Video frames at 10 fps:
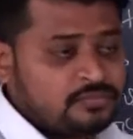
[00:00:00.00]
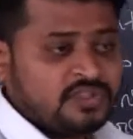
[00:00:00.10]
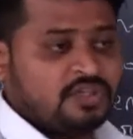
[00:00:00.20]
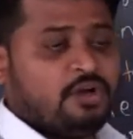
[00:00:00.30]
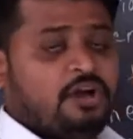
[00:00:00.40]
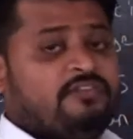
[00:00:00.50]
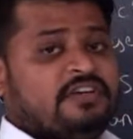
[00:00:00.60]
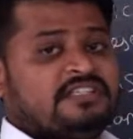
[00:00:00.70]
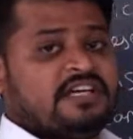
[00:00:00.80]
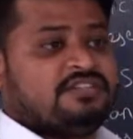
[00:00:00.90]
not
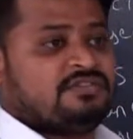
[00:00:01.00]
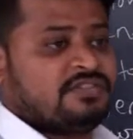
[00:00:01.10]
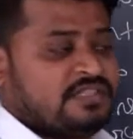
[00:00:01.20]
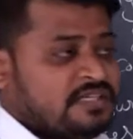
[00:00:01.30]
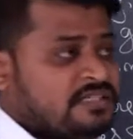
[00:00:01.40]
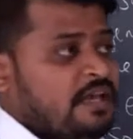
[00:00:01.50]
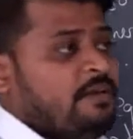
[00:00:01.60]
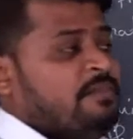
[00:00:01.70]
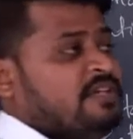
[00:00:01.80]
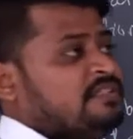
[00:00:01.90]
waste the resources.
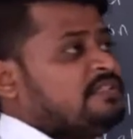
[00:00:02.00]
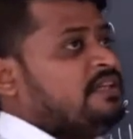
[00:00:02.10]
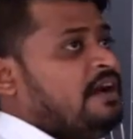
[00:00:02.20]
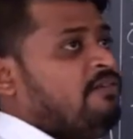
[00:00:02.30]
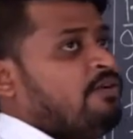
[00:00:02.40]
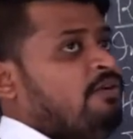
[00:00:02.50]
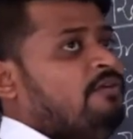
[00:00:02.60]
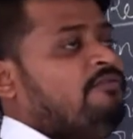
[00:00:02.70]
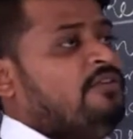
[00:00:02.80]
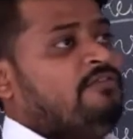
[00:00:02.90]
Means in our home we